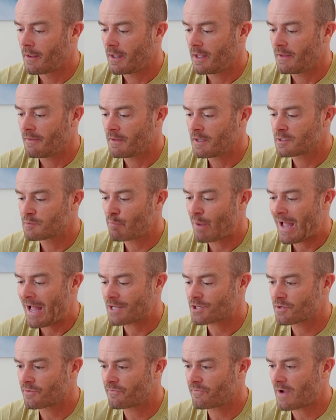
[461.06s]
in this
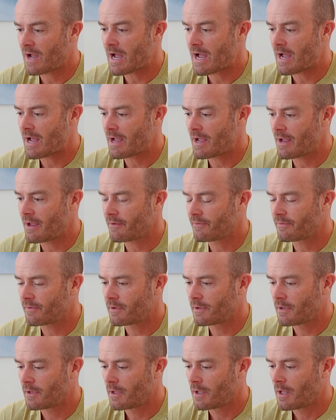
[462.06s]
batch of 5.
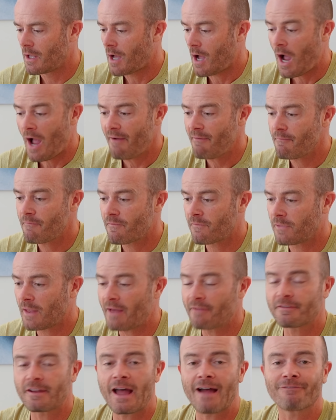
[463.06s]
I've
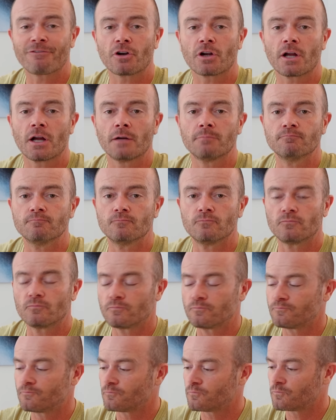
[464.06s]
left Africa.
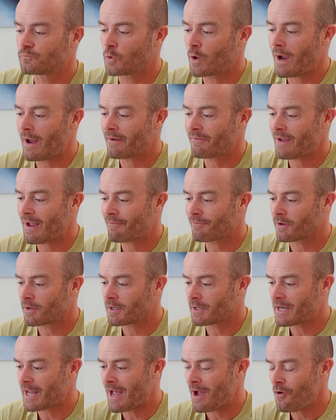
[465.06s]
We're out of
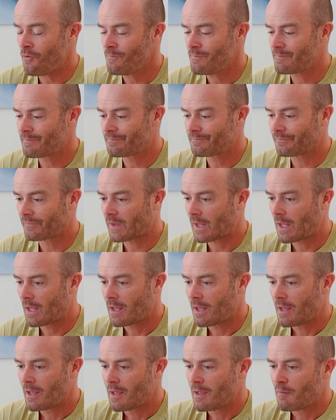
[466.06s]
Africa now.
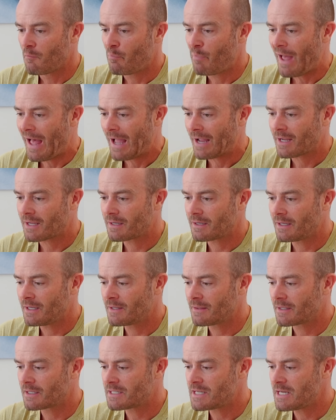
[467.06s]
Back
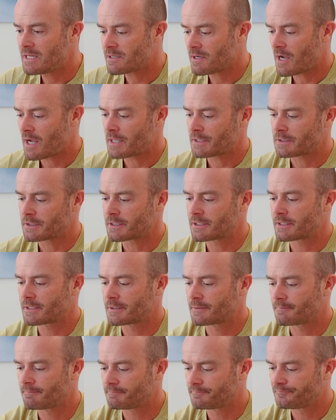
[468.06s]
in the
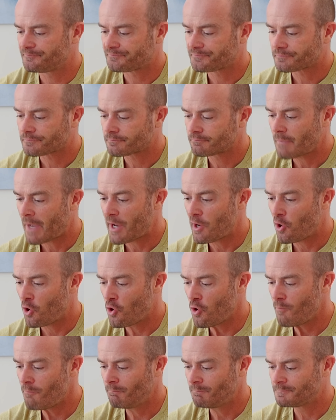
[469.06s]
Tetons, my
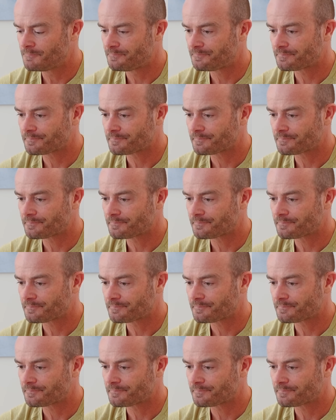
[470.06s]
home.